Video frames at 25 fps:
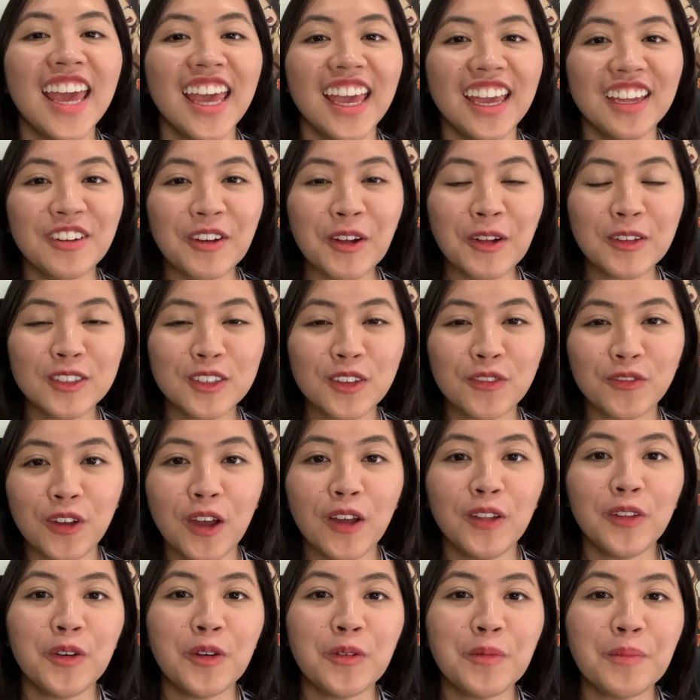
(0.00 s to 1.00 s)
and also
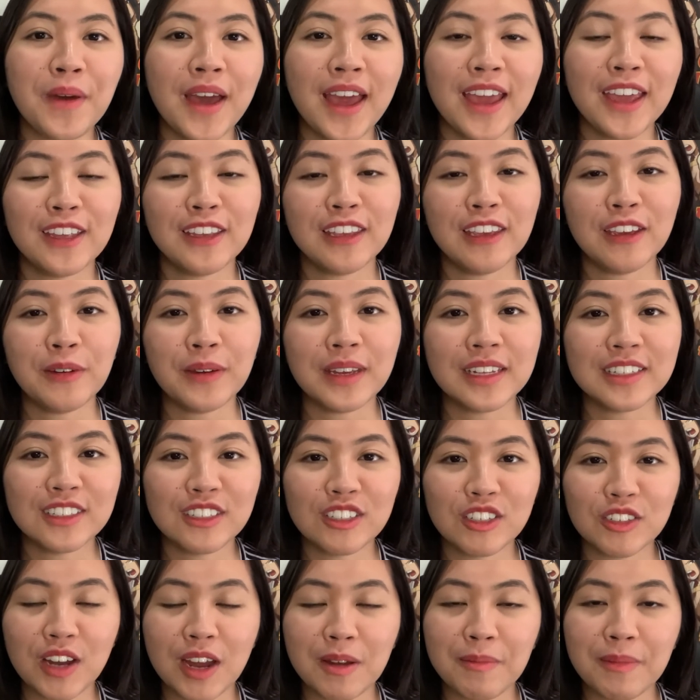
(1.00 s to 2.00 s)
follow my new
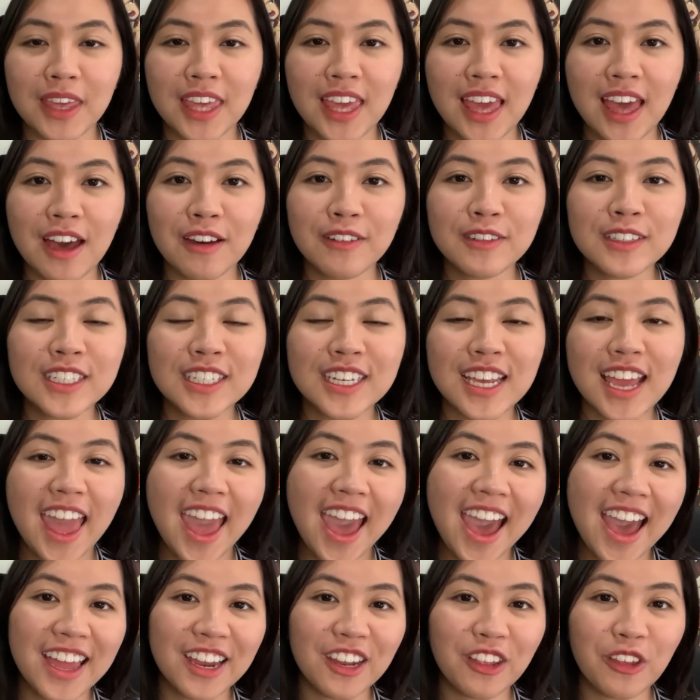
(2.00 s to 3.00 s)
Instagram account
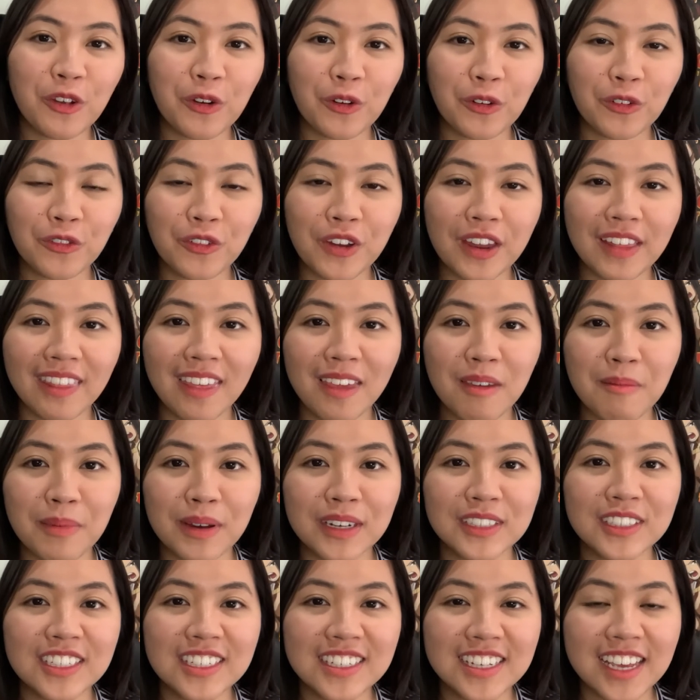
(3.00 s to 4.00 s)
at Your Friendly
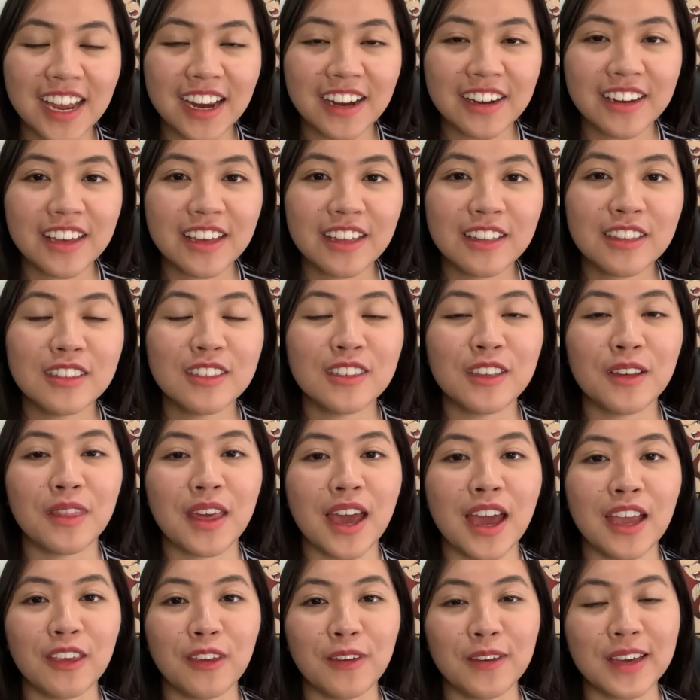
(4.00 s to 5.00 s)
Budgetarian so
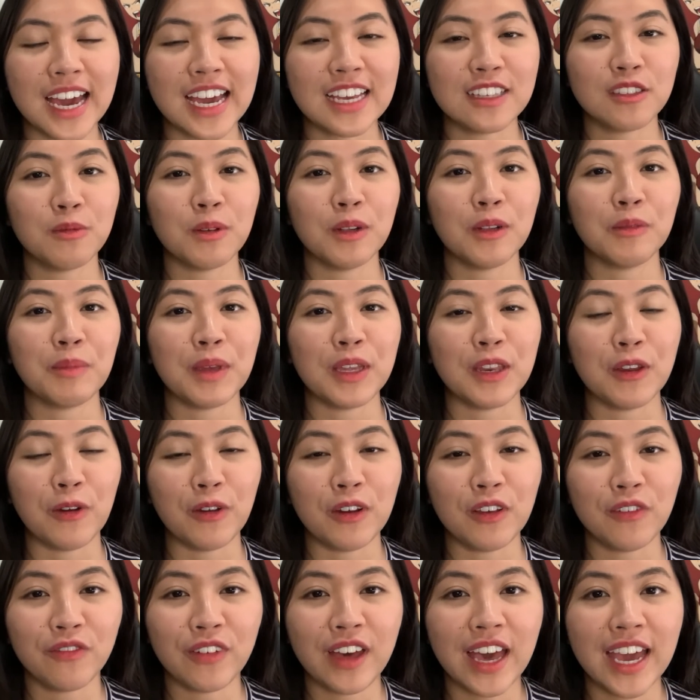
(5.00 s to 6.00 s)
that you guys will be
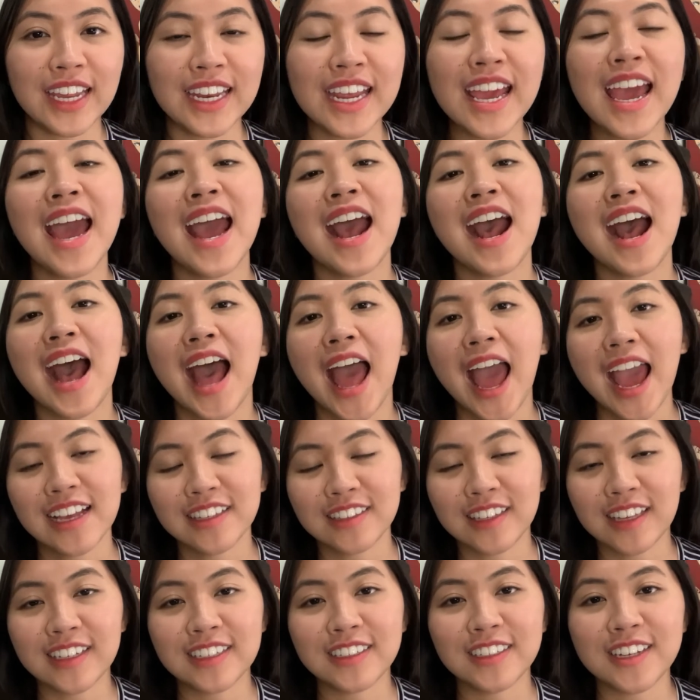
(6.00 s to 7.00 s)
notified
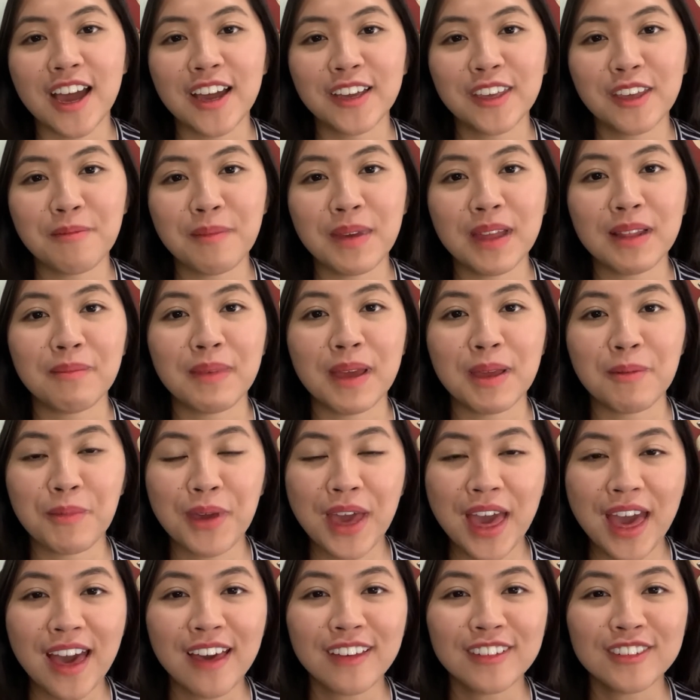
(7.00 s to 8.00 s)
as I document my
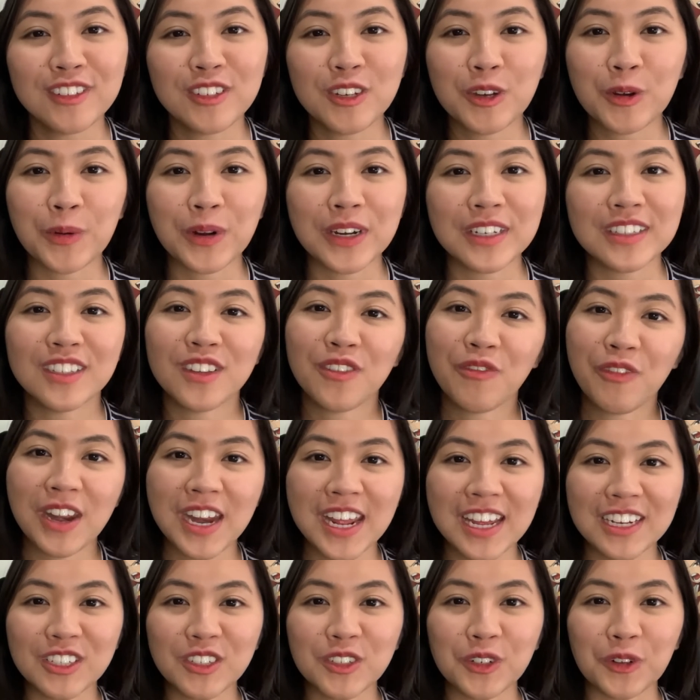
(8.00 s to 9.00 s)
path towards
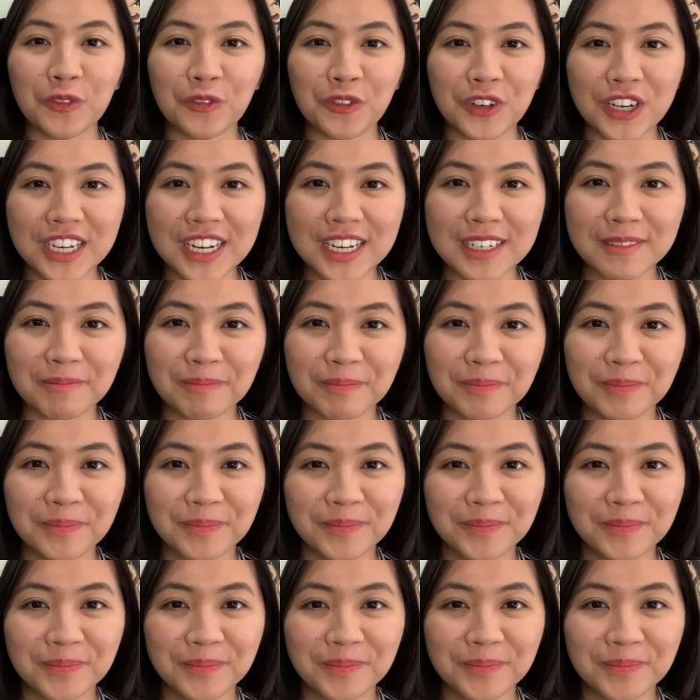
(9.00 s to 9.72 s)
financial freedom.